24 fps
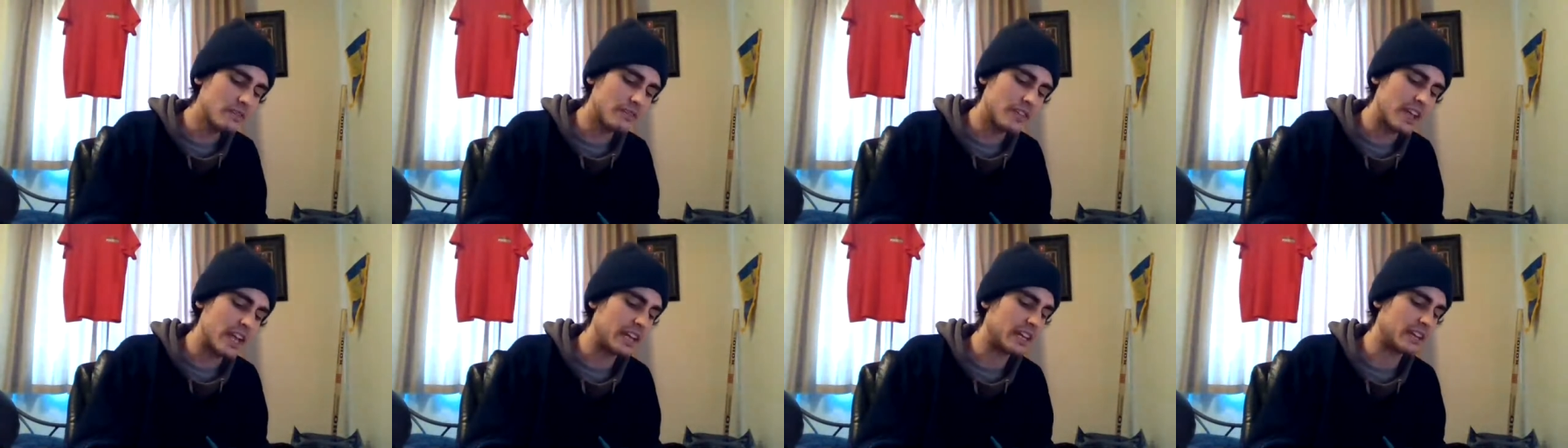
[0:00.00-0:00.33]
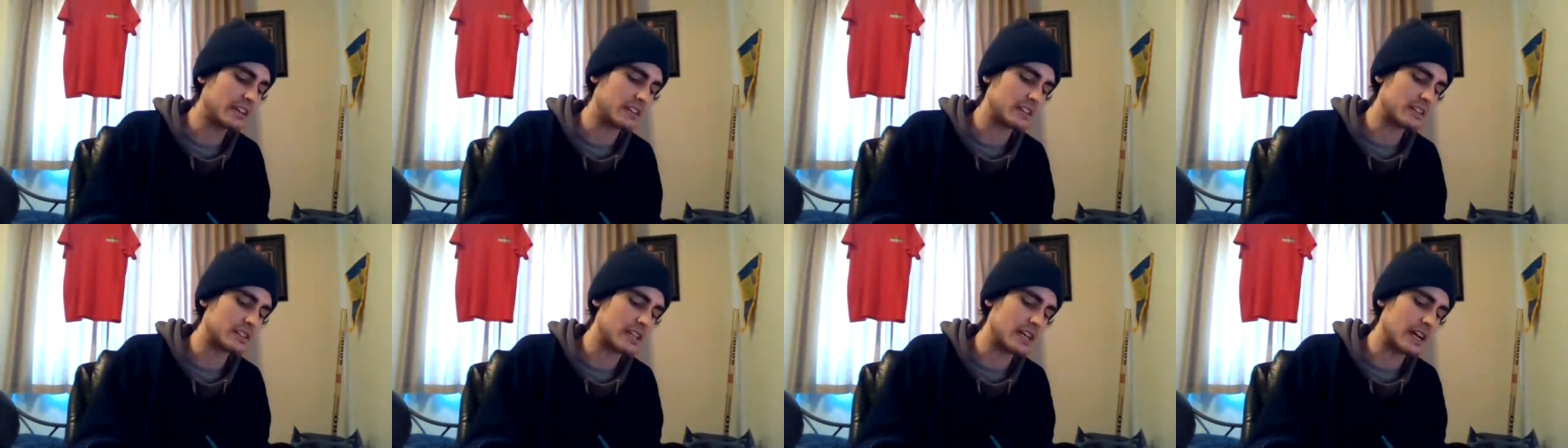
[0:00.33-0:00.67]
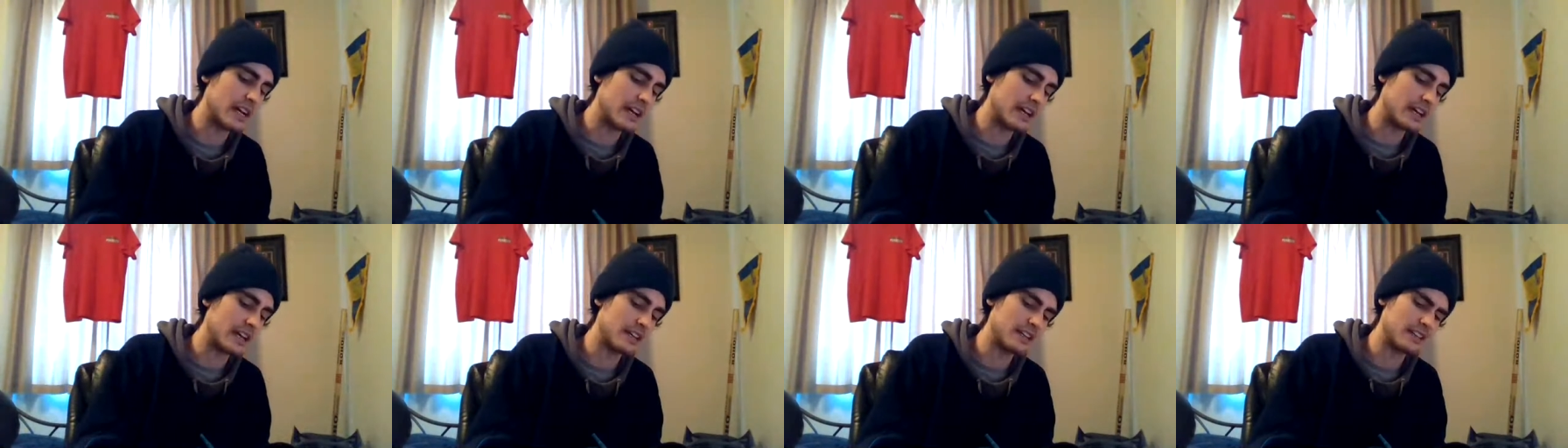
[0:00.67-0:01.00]
fading this
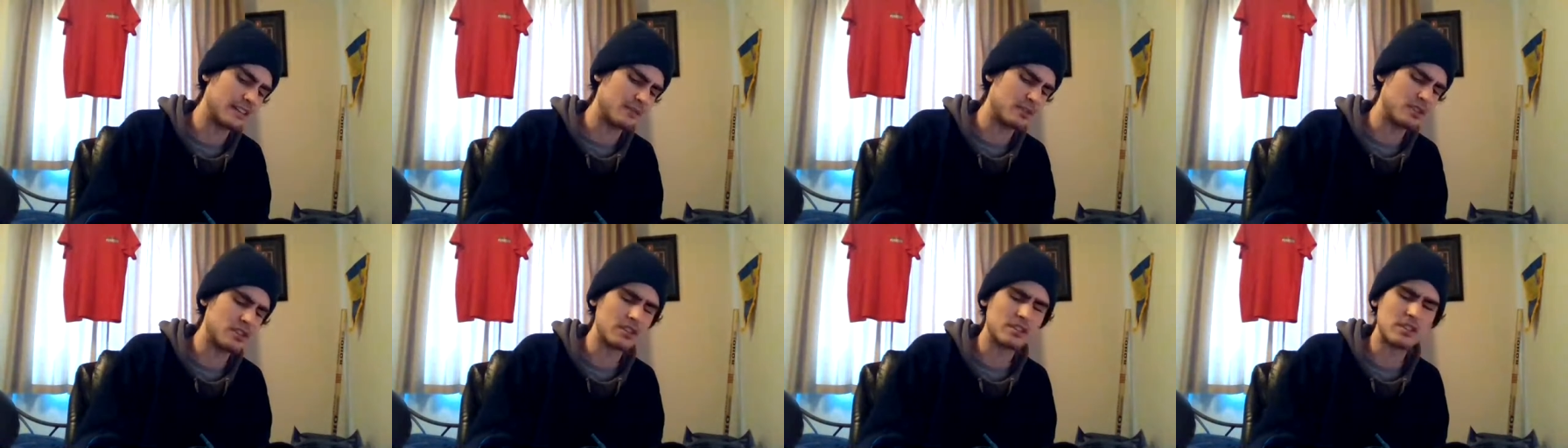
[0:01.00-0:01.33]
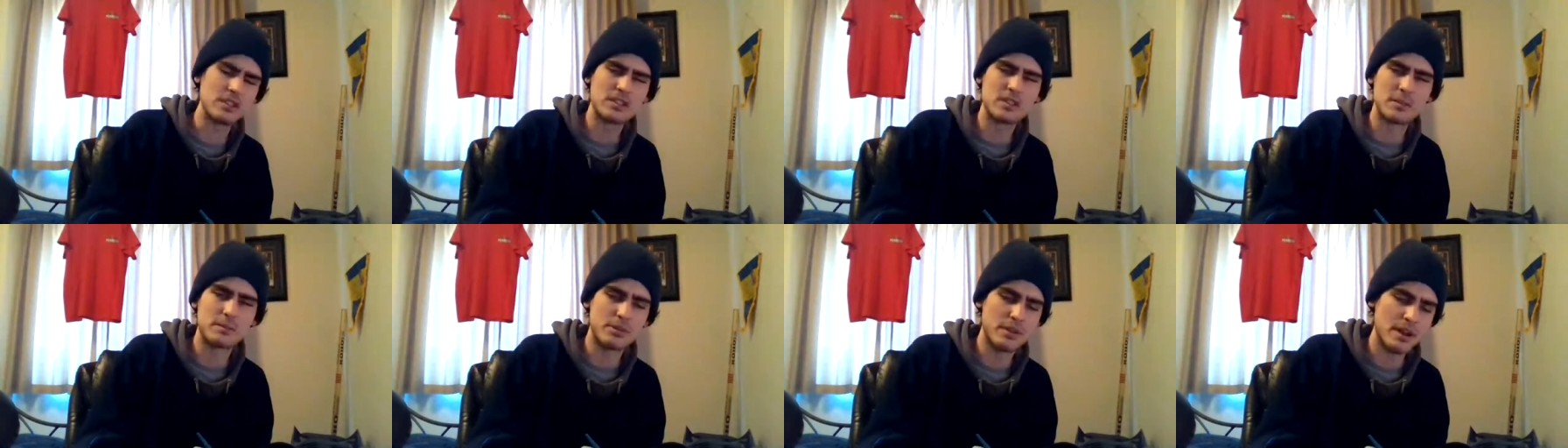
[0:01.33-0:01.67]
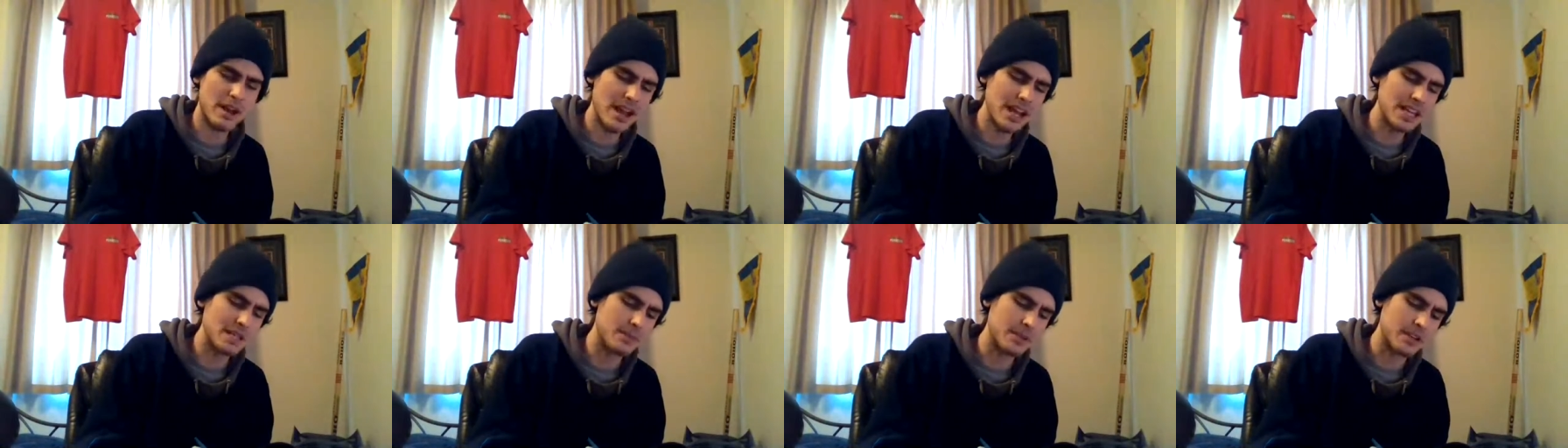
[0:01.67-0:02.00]
guy, which is a
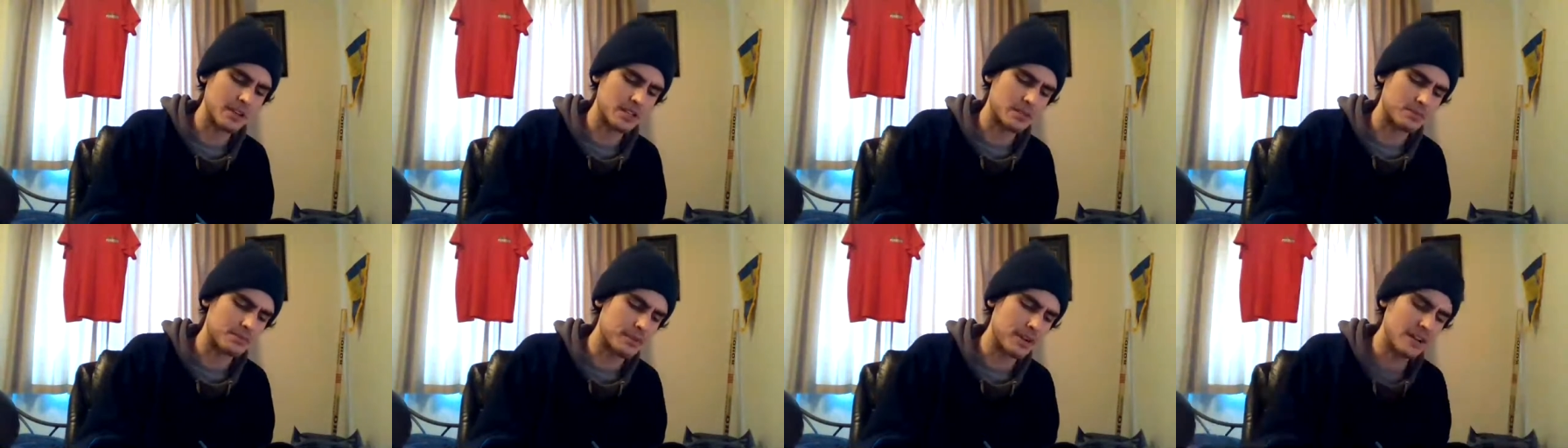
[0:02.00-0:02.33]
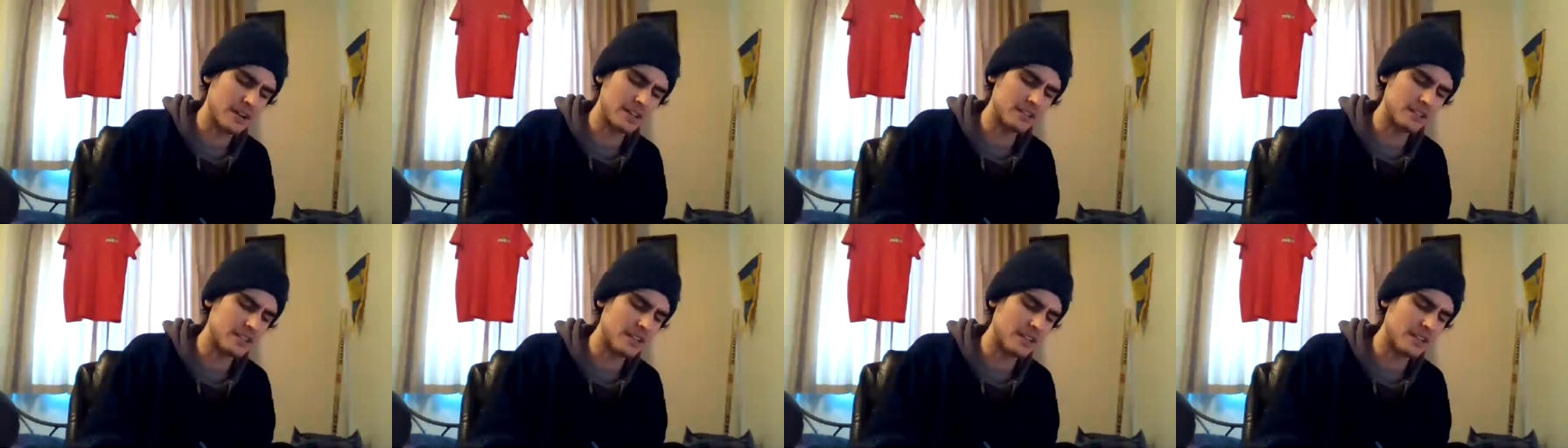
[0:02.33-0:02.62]
surprise because Price,